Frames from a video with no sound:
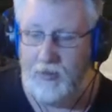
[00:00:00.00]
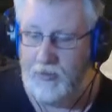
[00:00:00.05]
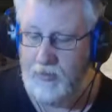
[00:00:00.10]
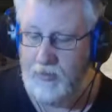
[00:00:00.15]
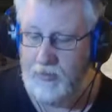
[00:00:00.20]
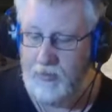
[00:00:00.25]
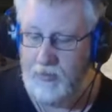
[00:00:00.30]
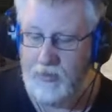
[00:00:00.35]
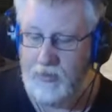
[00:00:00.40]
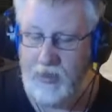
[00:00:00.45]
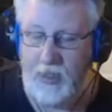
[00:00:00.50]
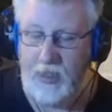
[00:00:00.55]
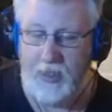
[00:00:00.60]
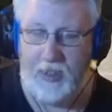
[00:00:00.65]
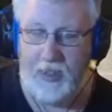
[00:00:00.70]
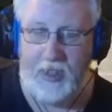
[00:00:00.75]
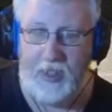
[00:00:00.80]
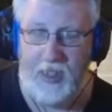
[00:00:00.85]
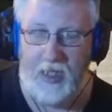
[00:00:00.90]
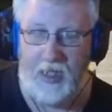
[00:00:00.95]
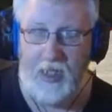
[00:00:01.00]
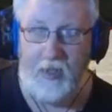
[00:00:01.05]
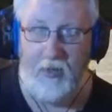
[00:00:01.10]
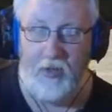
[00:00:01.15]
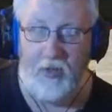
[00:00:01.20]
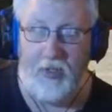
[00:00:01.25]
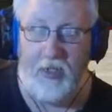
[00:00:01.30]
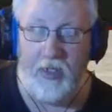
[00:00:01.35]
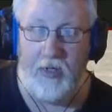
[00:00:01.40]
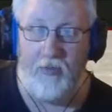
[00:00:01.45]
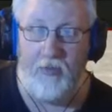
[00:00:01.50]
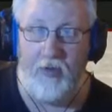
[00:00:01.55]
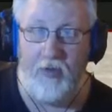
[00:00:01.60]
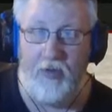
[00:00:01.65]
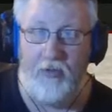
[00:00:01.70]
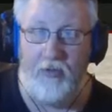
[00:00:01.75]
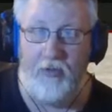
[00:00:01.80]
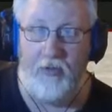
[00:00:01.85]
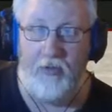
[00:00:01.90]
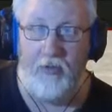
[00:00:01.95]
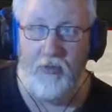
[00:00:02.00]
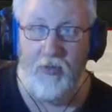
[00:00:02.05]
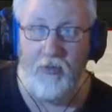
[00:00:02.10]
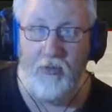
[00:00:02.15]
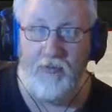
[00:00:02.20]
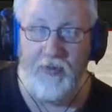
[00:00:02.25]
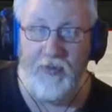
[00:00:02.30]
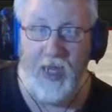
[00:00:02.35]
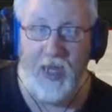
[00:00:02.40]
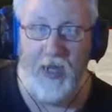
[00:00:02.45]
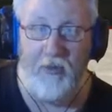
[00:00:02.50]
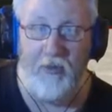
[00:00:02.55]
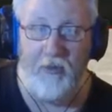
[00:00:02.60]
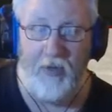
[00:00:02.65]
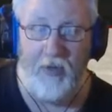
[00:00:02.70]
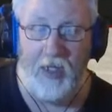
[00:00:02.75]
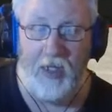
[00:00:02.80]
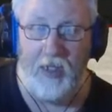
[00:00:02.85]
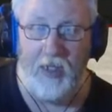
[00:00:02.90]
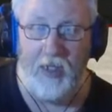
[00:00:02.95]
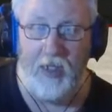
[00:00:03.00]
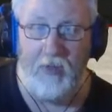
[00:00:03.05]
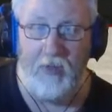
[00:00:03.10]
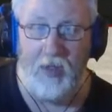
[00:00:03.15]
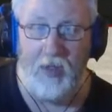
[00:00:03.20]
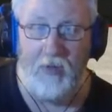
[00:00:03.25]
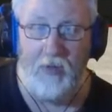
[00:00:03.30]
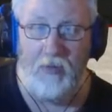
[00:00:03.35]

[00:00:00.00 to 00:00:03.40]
I think he can, or he can run through off the end rail and come up.